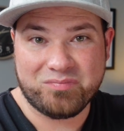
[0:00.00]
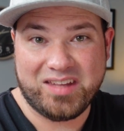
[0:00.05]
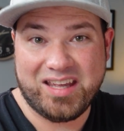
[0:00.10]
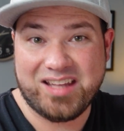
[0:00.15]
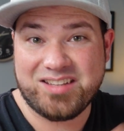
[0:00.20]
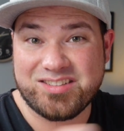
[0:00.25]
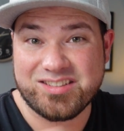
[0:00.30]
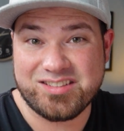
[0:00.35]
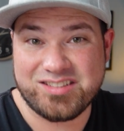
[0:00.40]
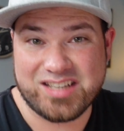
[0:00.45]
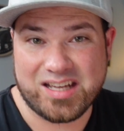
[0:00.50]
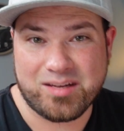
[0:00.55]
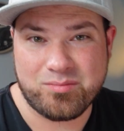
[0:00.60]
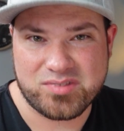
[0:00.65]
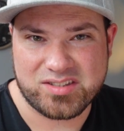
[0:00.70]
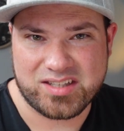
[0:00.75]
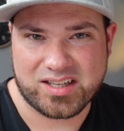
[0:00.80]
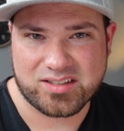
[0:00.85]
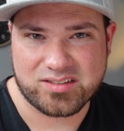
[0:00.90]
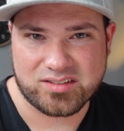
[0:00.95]
It's a
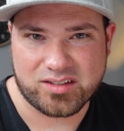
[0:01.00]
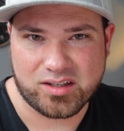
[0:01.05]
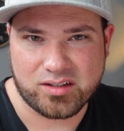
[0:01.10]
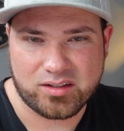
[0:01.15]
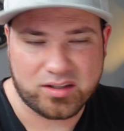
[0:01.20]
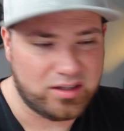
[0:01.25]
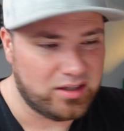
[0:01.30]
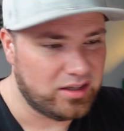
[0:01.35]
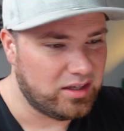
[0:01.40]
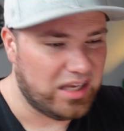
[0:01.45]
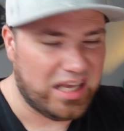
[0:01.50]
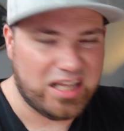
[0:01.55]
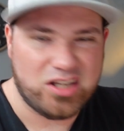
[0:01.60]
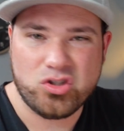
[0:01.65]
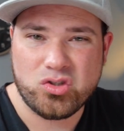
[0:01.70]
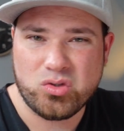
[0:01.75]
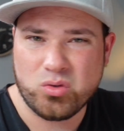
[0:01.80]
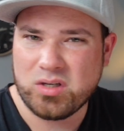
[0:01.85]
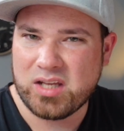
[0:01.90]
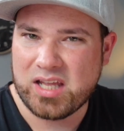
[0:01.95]
Jamstack site. It
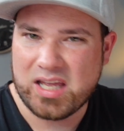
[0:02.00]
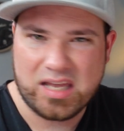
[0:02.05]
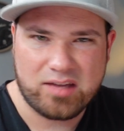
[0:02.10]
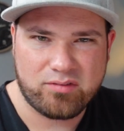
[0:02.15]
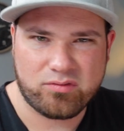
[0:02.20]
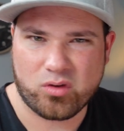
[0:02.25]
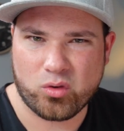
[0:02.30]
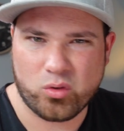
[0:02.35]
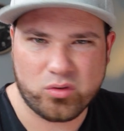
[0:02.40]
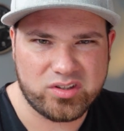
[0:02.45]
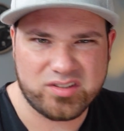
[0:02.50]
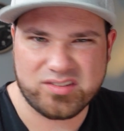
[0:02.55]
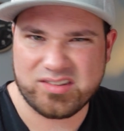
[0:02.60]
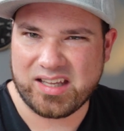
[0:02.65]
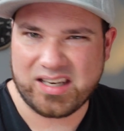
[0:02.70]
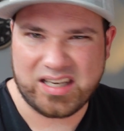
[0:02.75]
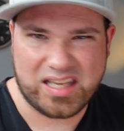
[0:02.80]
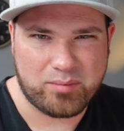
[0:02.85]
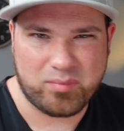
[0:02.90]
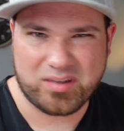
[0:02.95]
shouldn't have all this
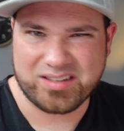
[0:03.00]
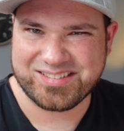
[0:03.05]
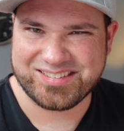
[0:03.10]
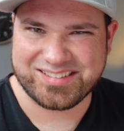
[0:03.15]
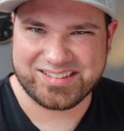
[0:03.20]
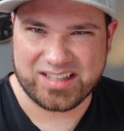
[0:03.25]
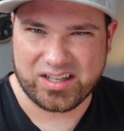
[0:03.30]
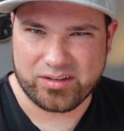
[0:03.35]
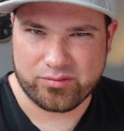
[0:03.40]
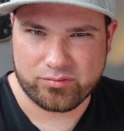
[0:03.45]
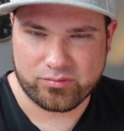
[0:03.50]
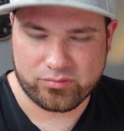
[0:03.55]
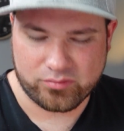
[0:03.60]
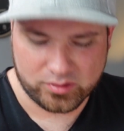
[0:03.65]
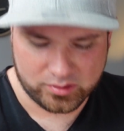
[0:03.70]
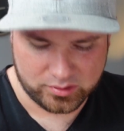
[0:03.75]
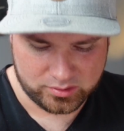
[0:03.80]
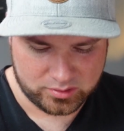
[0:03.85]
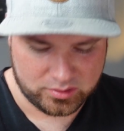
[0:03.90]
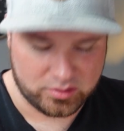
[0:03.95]
dynamic stuff,
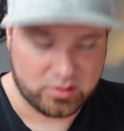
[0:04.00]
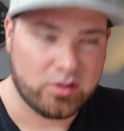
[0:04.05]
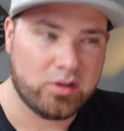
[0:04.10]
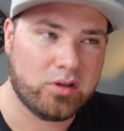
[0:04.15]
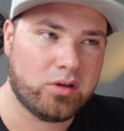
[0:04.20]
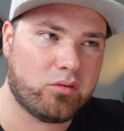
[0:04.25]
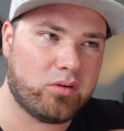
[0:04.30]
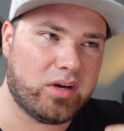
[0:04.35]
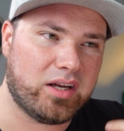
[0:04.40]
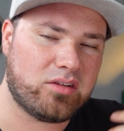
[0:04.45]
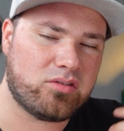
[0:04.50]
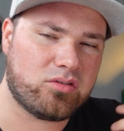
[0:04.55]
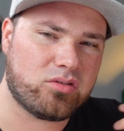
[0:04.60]
right?